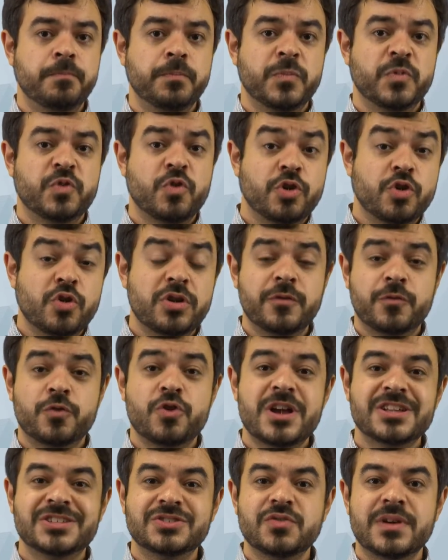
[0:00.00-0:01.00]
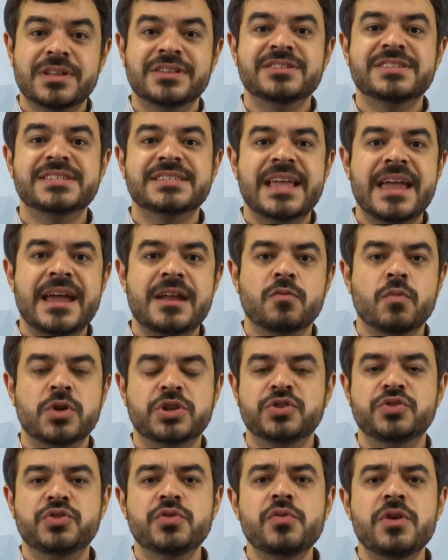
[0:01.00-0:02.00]
So in order for us to understand what
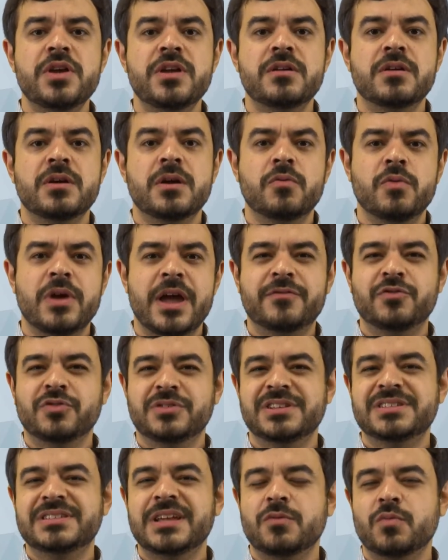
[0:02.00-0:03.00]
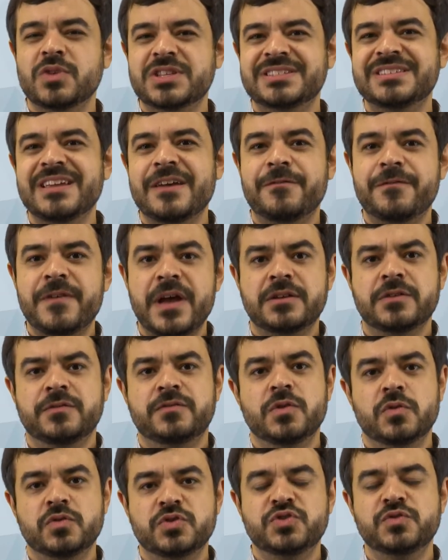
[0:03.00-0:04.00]
to do here, we have to understand what's the effect of
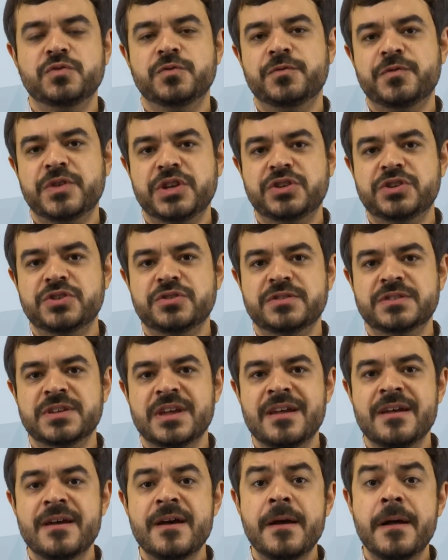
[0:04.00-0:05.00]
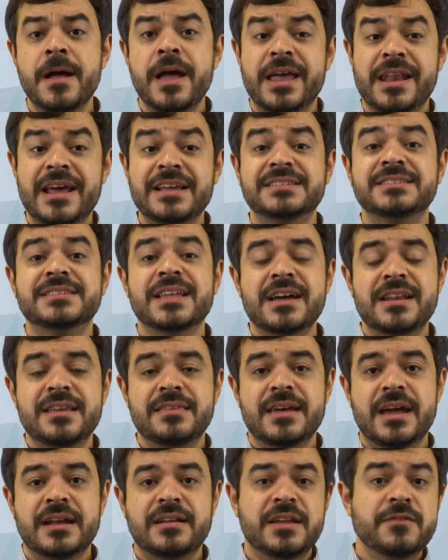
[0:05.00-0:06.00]
those two features. And I study
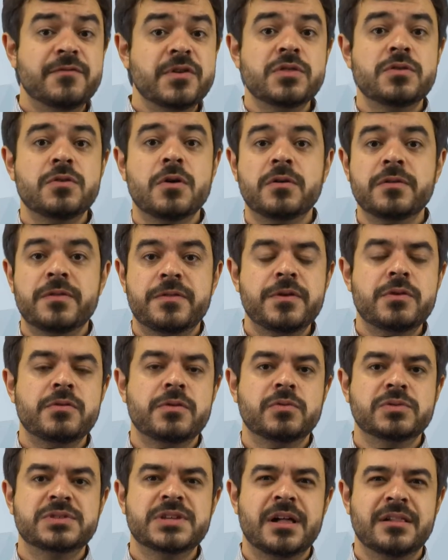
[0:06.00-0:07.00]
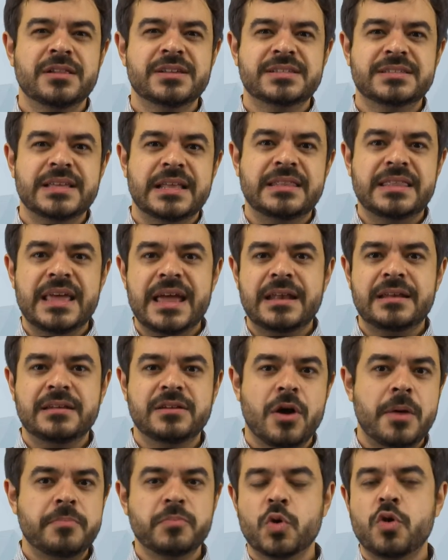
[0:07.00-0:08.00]
that, even though theory will tell us that then the
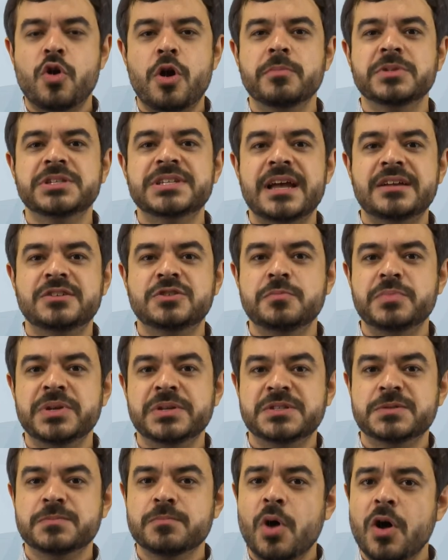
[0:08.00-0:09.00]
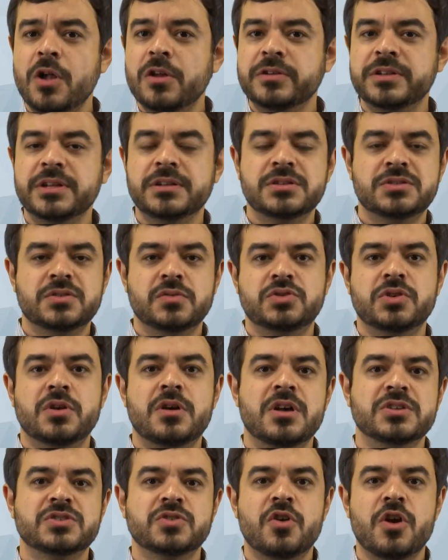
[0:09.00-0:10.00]
optimal carbon tax should be smaller than the social
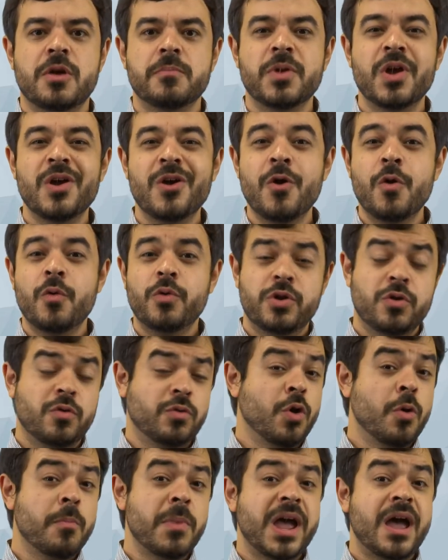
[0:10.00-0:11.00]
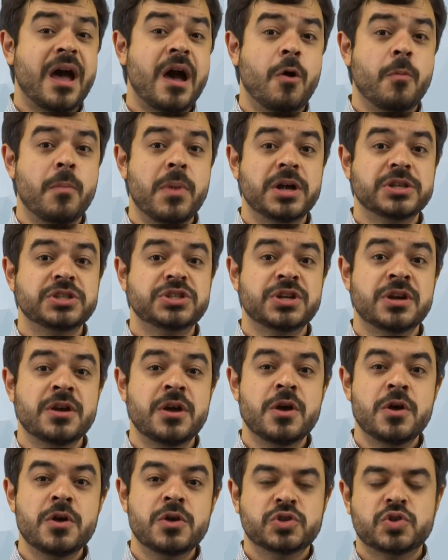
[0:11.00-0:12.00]
cost of carbon, we don't know by how much.
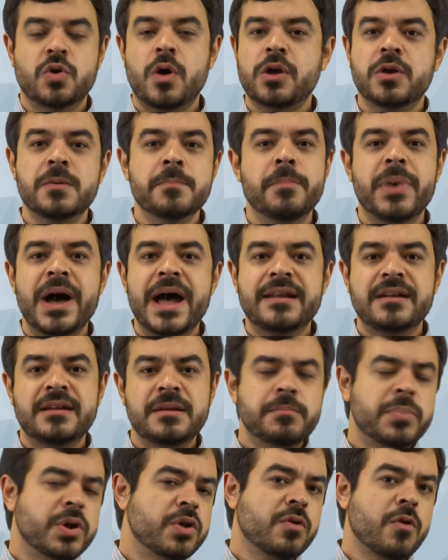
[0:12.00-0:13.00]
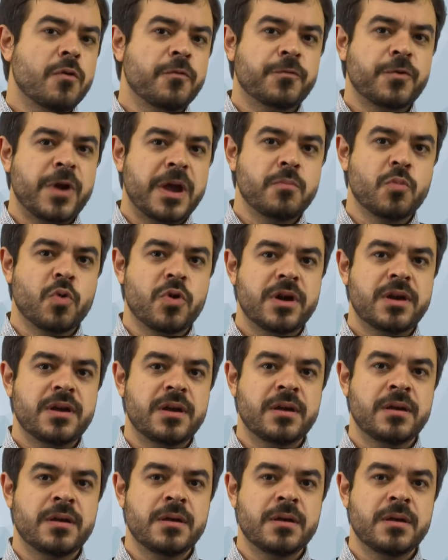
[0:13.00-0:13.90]
So I combine an empirical framework,